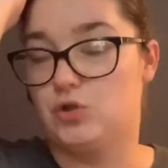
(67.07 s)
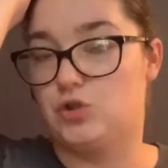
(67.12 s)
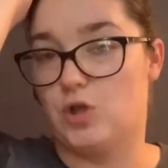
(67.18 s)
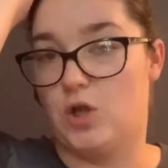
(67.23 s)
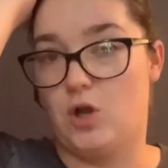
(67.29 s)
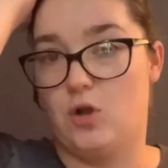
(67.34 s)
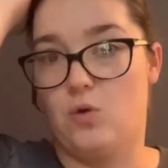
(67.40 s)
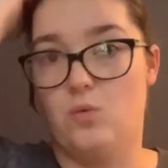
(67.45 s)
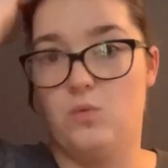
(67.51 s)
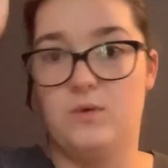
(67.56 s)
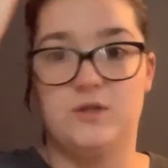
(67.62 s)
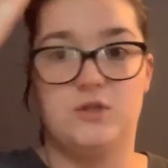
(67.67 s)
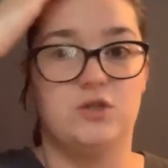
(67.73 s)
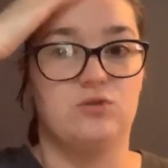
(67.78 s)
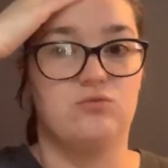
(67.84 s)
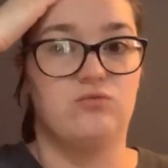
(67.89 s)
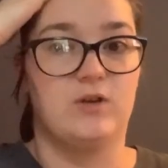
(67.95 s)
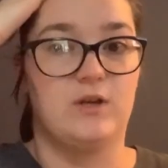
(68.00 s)
So, which
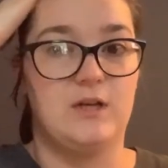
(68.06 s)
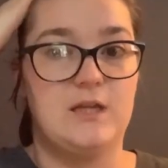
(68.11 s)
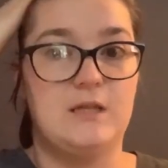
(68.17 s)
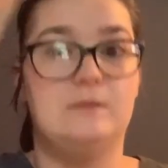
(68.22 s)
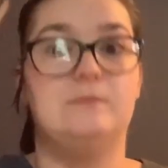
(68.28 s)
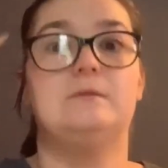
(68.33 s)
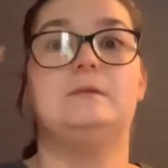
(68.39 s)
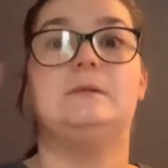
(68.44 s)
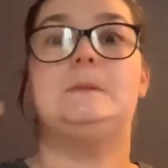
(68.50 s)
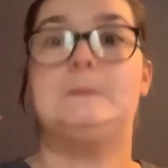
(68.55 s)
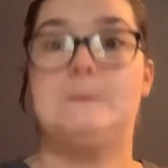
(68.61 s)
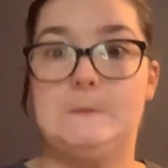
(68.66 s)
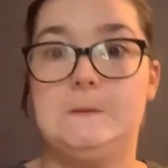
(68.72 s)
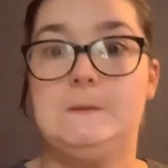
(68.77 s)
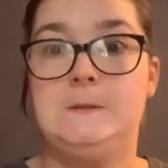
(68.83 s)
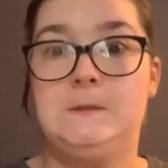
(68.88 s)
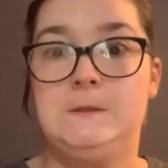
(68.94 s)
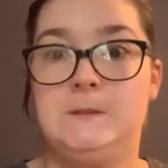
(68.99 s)
is really,
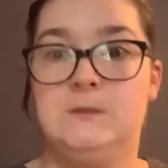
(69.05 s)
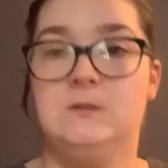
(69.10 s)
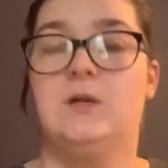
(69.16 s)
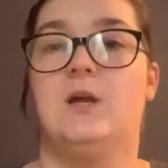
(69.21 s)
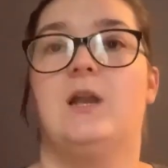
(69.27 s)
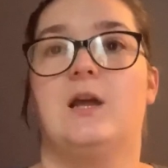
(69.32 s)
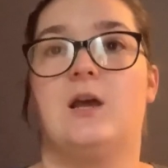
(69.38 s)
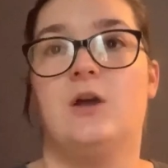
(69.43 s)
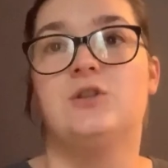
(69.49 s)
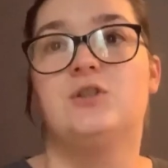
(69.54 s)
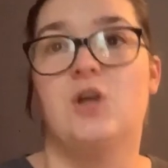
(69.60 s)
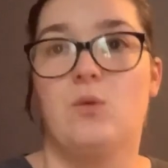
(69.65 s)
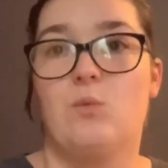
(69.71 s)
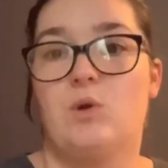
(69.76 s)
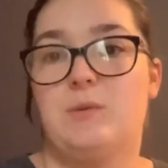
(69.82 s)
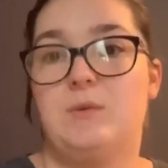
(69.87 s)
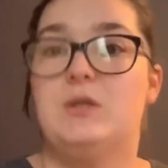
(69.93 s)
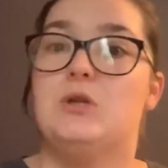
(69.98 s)
like, I don't
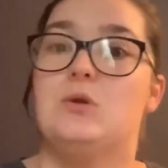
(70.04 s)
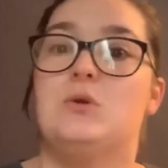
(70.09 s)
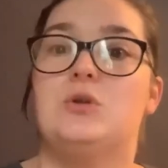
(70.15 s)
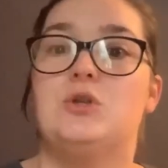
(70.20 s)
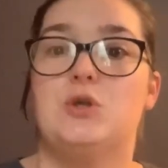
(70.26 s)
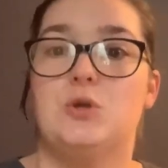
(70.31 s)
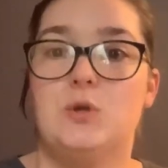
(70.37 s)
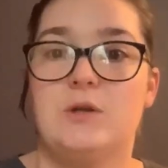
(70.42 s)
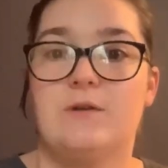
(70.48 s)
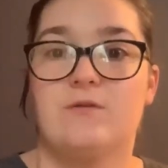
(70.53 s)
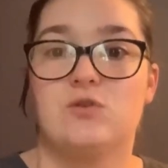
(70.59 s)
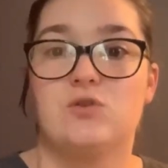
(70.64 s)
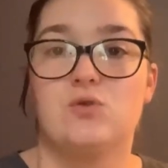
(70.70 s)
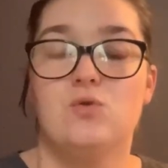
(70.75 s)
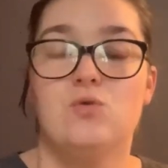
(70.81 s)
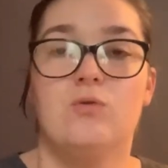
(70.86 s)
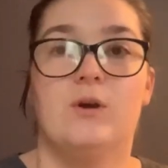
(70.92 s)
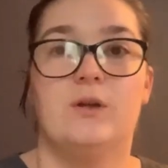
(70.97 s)
want to be doing two different
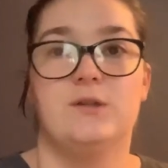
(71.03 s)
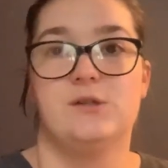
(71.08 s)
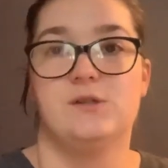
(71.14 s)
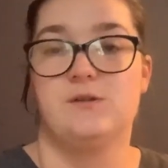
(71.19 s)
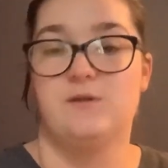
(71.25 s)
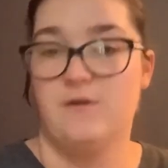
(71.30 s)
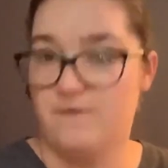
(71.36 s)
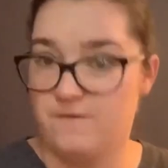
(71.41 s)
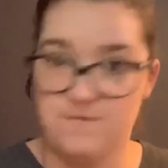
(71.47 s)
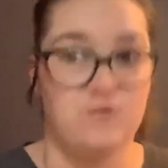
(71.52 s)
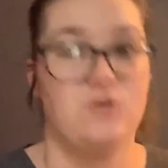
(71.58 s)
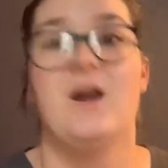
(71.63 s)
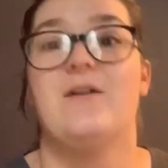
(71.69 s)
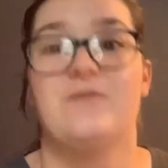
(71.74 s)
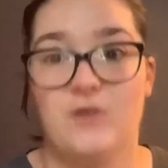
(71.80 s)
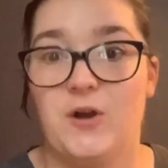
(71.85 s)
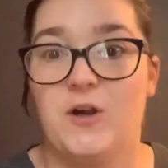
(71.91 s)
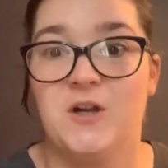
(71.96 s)
school runs
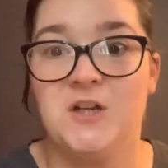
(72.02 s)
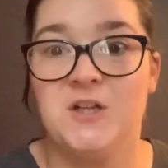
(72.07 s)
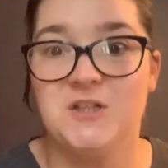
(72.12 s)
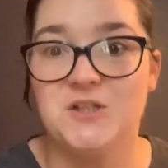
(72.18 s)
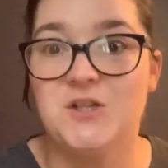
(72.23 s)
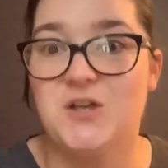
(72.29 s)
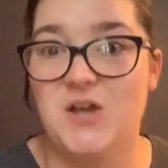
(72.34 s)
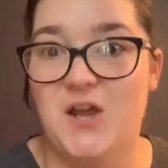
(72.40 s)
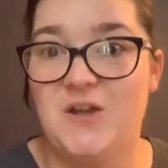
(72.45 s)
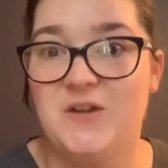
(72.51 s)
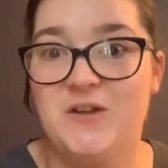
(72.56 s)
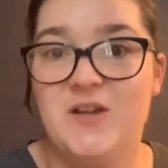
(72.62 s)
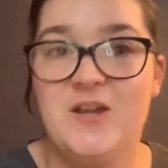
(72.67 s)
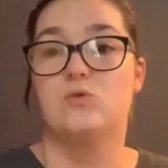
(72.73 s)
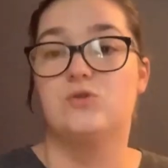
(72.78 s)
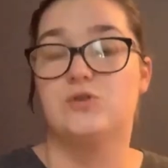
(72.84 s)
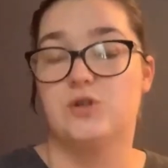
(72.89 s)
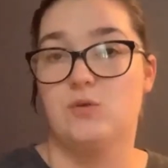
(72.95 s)
forever, you know?
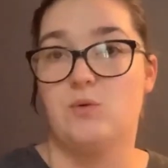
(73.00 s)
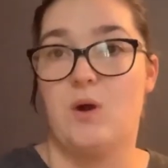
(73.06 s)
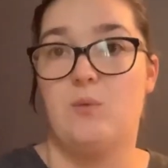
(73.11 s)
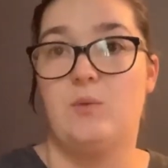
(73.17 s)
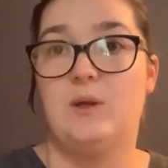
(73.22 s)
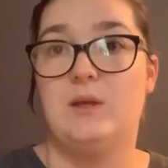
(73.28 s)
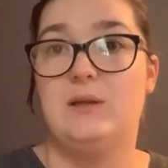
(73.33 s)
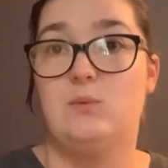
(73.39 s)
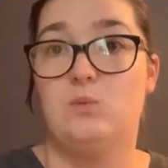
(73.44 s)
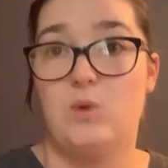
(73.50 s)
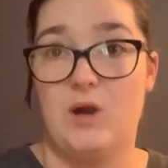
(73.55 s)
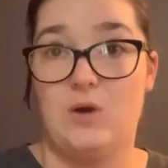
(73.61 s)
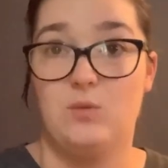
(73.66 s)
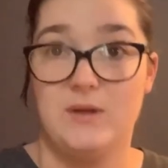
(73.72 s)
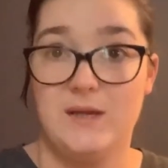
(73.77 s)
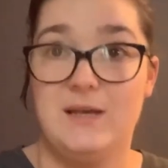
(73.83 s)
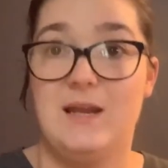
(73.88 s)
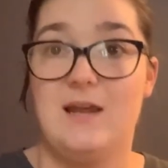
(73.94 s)
Also, where
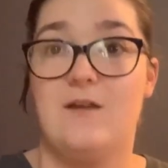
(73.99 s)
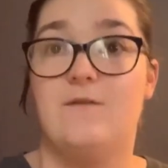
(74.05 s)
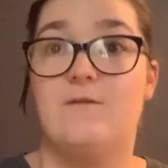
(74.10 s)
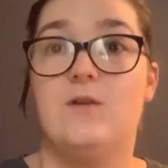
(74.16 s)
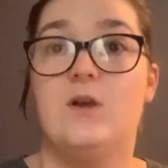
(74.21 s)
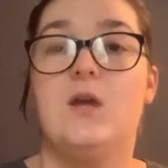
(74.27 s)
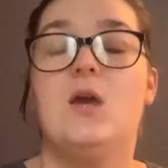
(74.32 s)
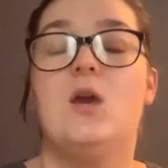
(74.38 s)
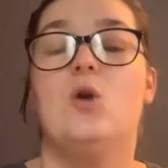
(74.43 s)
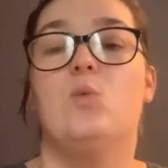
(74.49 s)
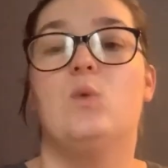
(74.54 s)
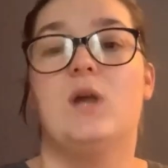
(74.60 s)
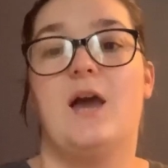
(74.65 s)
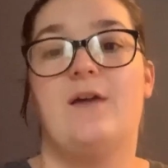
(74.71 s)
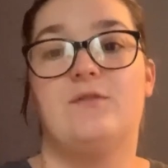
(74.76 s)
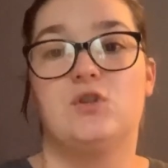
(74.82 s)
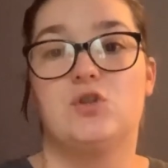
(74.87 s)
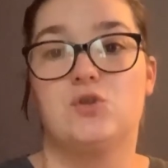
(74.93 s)
we live, we
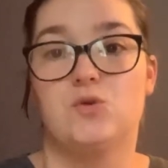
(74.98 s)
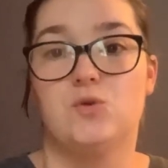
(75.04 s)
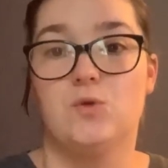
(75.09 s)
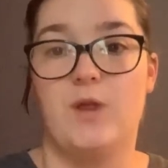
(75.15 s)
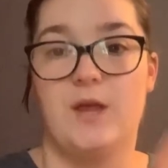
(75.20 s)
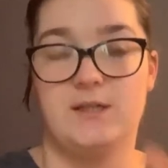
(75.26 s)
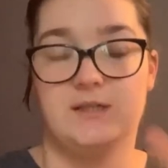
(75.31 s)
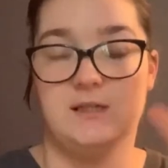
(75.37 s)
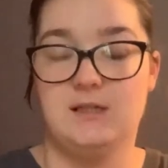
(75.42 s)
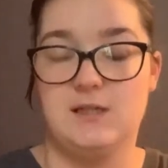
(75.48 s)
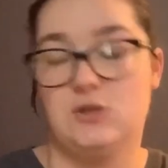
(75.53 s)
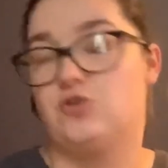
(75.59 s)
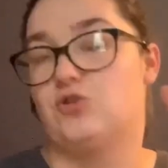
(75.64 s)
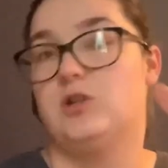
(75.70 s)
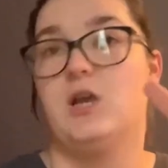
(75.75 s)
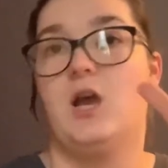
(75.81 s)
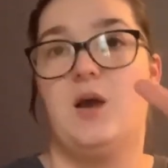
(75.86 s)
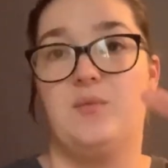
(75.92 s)
have a school that is
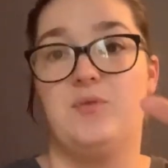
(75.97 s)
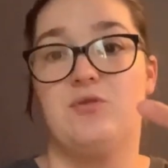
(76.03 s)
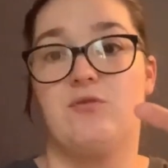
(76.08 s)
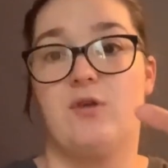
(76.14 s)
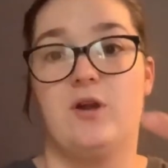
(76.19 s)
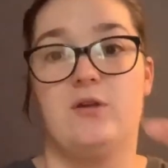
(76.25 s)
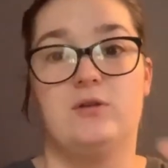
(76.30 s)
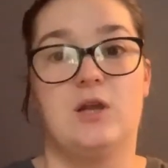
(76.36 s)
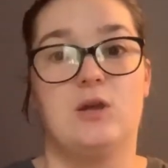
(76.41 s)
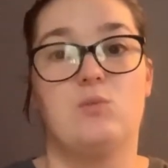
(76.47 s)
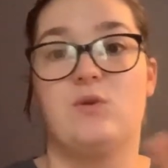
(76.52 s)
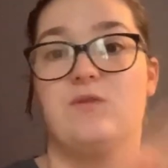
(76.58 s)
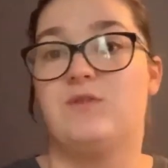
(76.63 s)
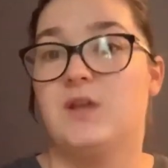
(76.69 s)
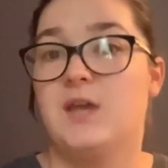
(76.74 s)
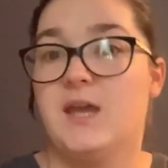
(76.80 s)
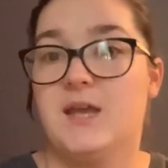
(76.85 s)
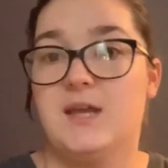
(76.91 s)
literally up the road. Like,
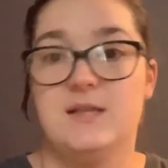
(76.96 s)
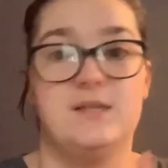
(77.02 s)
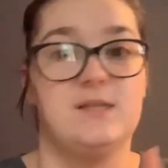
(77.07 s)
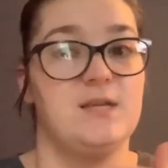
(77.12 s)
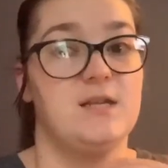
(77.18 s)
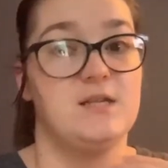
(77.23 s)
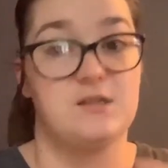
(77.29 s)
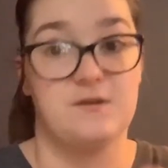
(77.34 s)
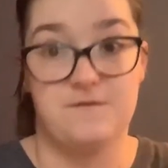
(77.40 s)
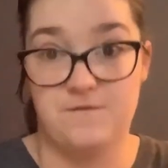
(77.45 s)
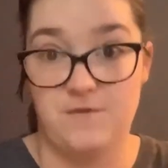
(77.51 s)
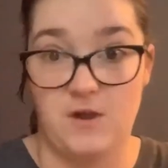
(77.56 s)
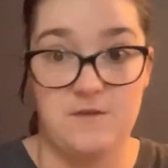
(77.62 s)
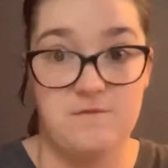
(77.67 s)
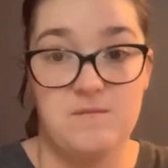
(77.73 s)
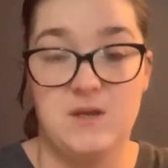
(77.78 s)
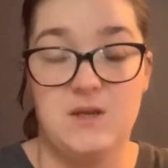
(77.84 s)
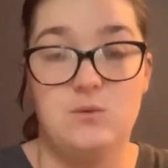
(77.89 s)
with the kids, it's a
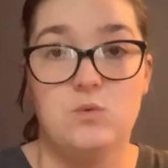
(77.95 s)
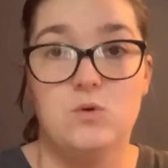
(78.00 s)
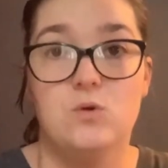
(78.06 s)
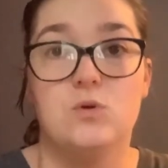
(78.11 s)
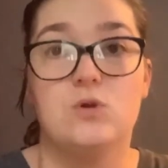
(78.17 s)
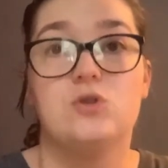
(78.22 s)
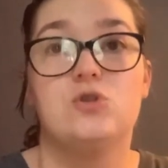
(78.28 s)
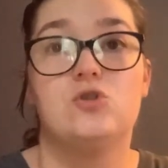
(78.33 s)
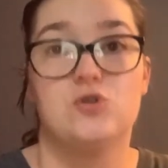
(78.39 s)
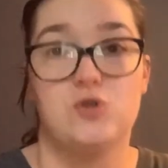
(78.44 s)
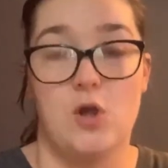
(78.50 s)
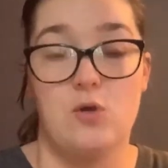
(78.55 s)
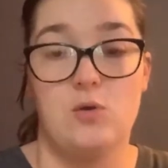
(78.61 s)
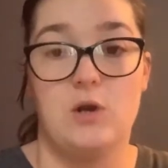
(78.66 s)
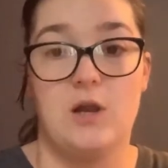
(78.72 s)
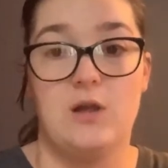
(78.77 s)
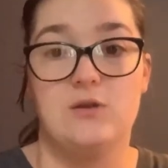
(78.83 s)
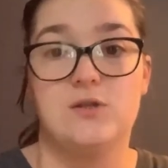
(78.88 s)
5-minute walk, so
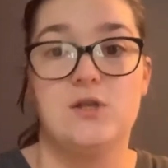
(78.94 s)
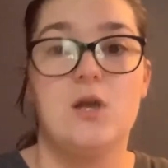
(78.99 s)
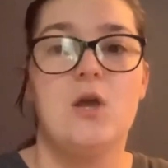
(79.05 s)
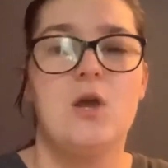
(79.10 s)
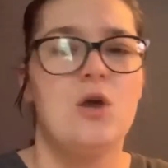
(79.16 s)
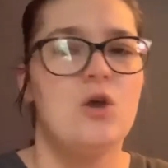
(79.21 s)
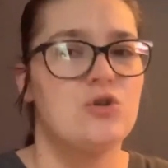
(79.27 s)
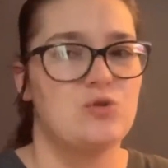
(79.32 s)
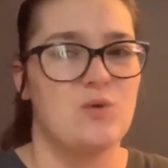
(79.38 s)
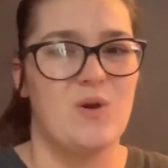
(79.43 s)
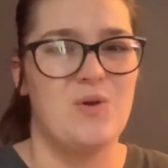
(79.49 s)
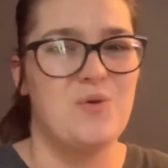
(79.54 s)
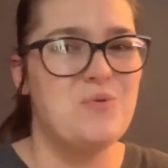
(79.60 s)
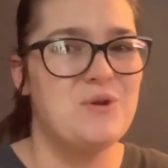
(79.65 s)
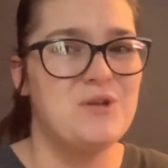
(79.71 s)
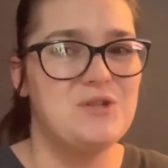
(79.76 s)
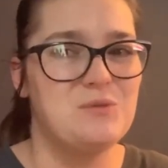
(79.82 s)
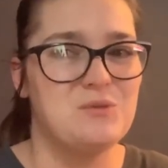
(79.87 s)
close. So I
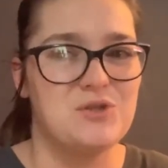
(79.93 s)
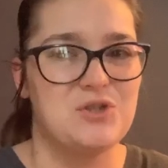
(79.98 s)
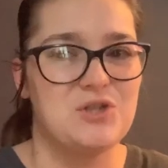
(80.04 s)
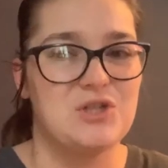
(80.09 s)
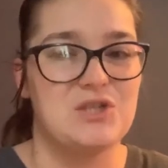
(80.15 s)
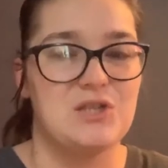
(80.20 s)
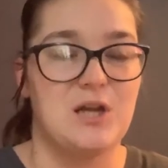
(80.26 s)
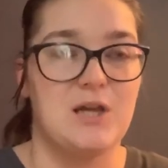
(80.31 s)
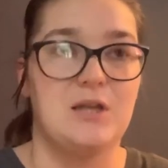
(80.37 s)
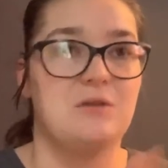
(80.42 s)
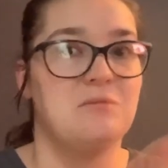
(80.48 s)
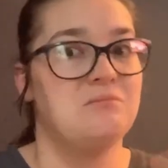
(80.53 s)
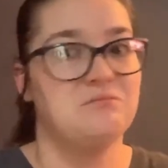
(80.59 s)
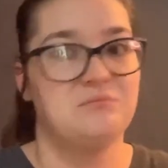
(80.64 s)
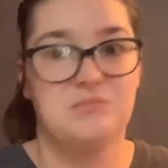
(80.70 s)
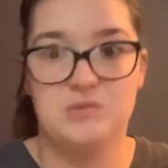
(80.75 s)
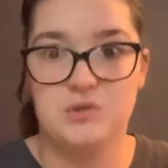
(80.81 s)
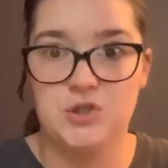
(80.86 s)
always was just like,
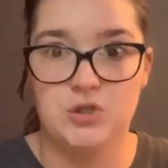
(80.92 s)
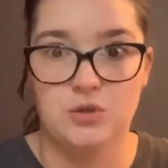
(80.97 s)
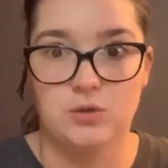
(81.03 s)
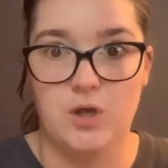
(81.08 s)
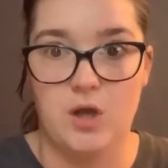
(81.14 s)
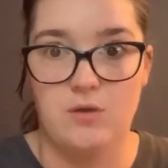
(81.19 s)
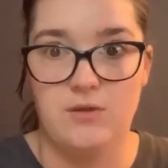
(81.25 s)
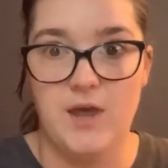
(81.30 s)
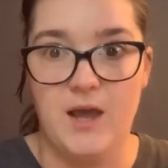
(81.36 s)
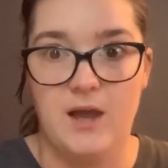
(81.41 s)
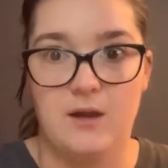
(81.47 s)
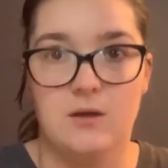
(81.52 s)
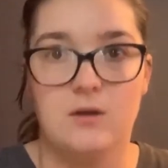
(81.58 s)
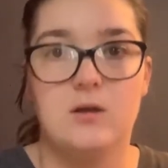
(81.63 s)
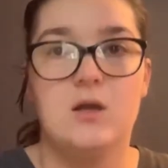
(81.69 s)
she'll go there.